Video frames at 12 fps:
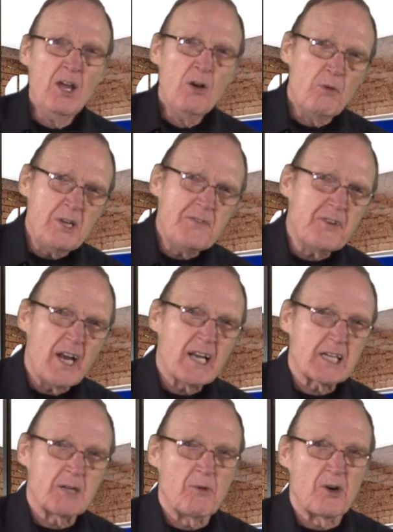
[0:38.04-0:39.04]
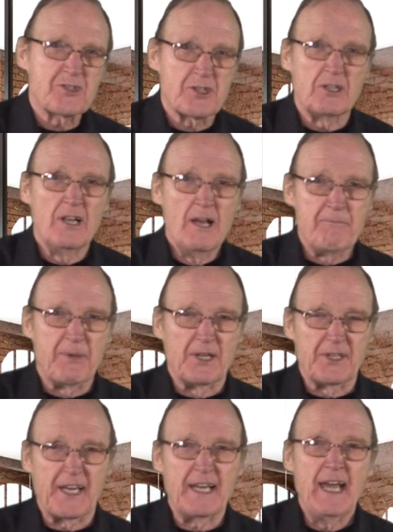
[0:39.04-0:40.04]
When you've got a commercial
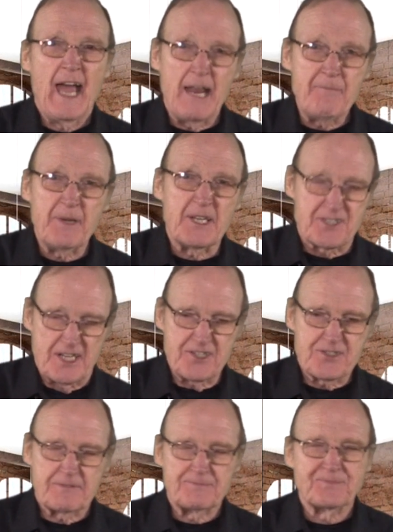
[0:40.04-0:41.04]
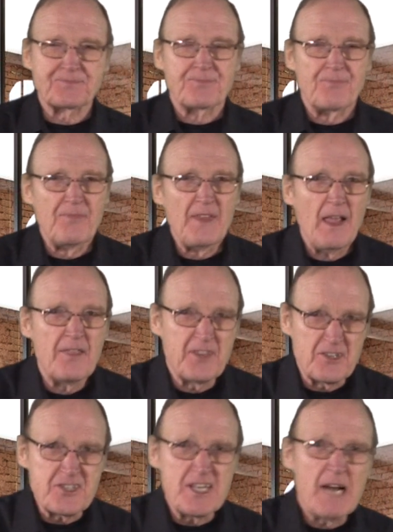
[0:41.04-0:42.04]
building and business,
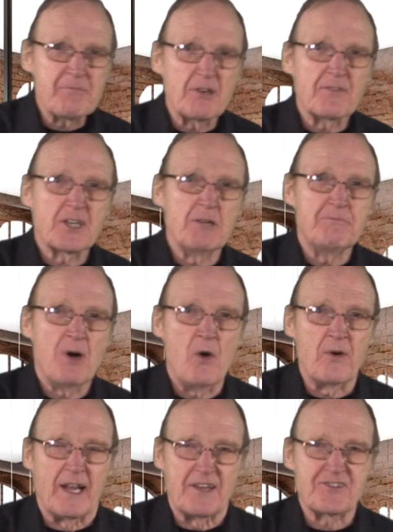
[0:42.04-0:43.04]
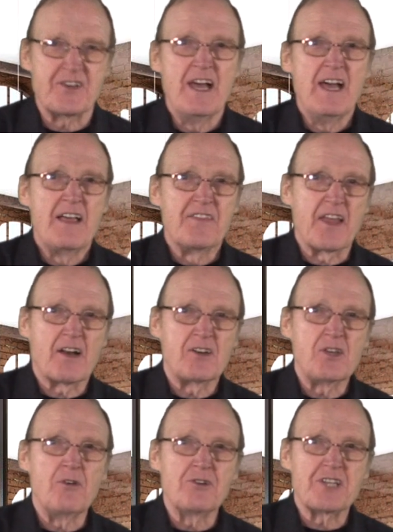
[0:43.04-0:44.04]
there's a number of components that are
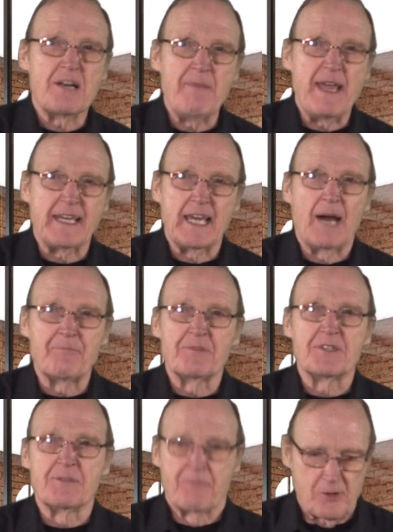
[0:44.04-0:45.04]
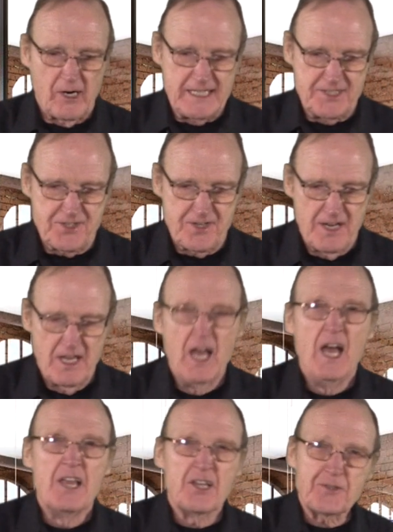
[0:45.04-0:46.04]
used in making up the price.
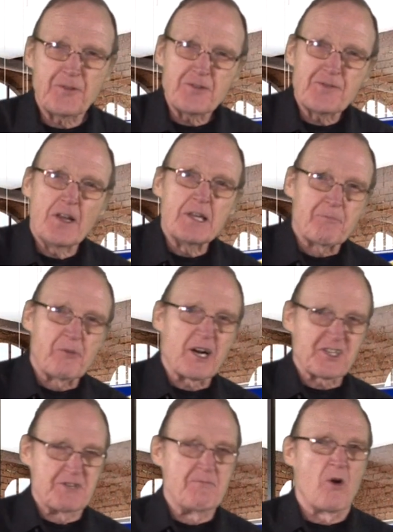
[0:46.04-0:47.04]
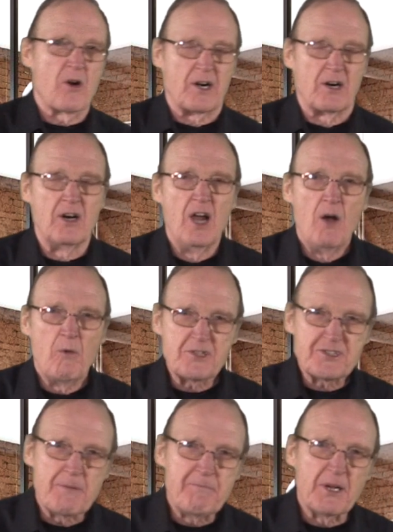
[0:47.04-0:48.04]
There's first of all the bricks and mortar.
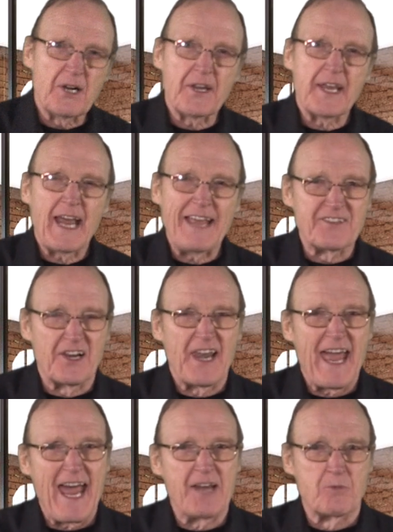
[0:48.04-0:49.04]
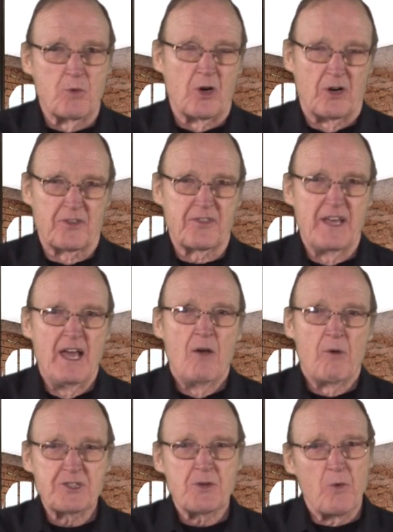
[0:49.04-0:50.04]
What's the building and the land worth?
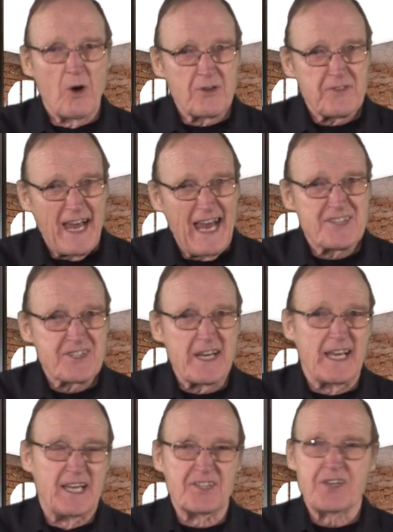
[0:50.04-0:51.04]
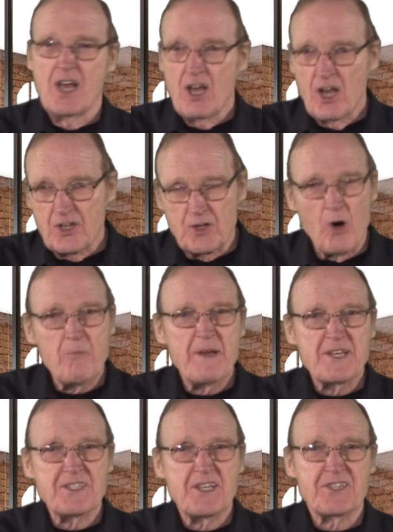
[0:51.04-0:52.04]
What's it worth as it is? No
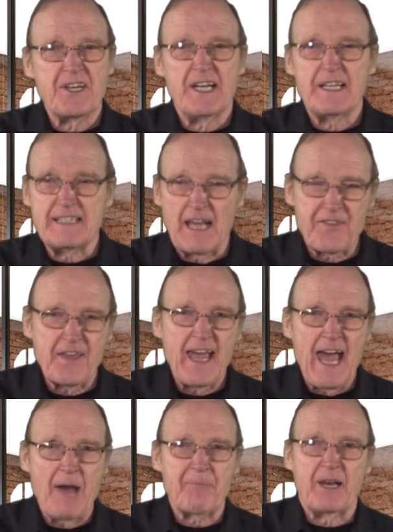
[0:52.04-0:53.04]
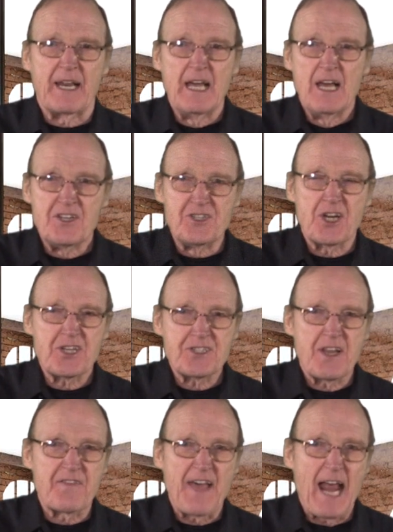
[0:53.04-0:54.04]
business in it, nothing happening,
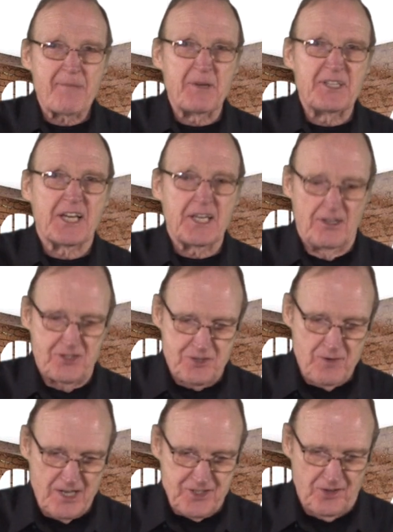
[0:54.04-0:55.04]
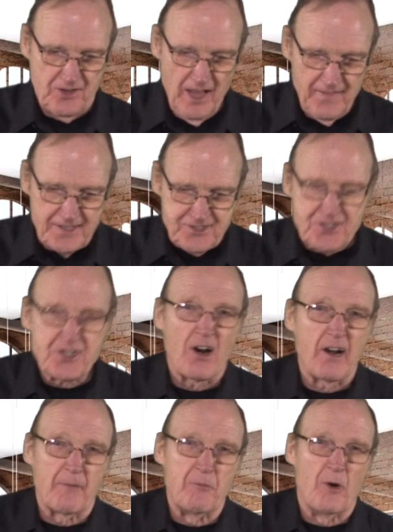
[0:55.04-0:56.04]
just that particular structure. That's the
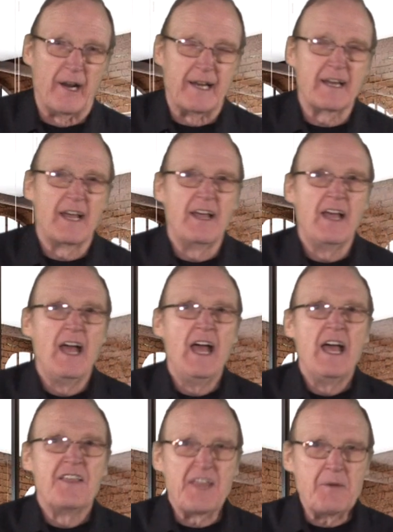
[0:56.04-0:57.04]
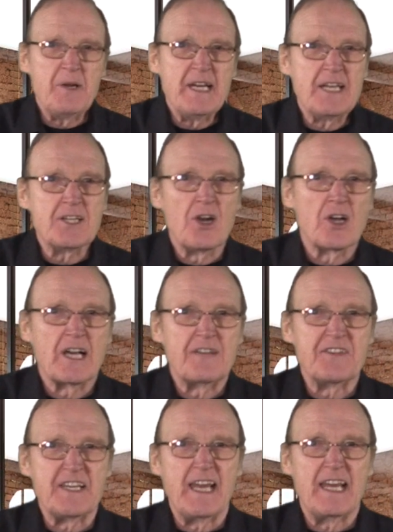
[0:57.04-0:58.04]
starting point. Then we need to look at
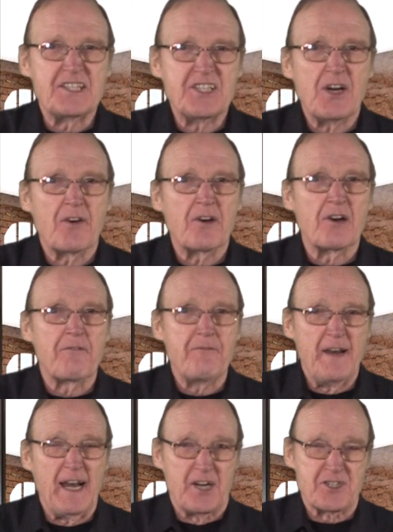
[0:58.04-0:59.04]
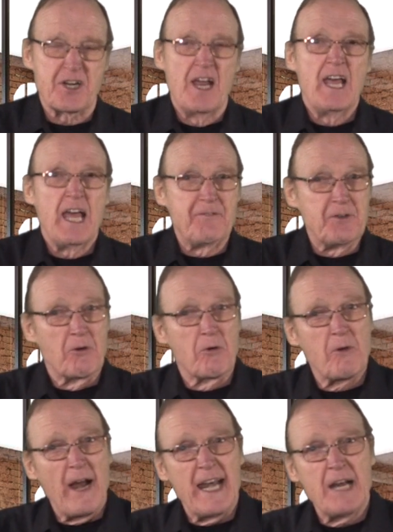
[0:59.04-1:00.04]
the interior finish. If you were
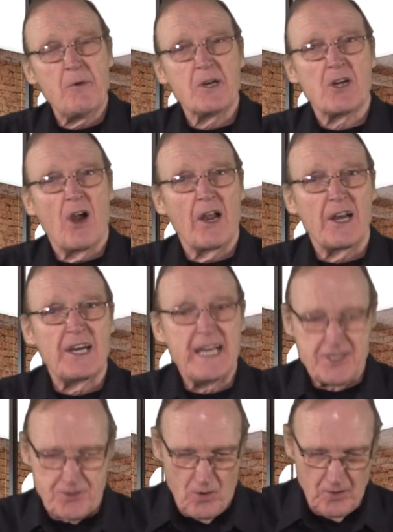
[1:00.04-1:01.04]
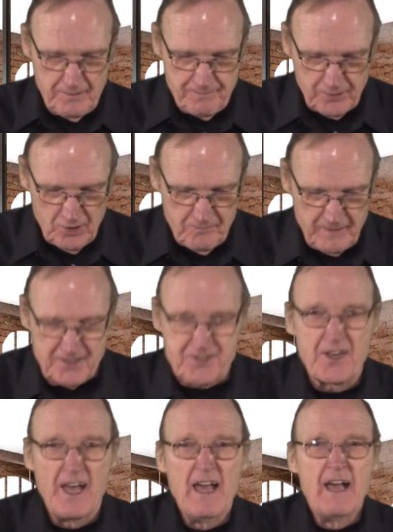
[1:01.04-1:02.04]
renting, we'd call it leasehold improvements.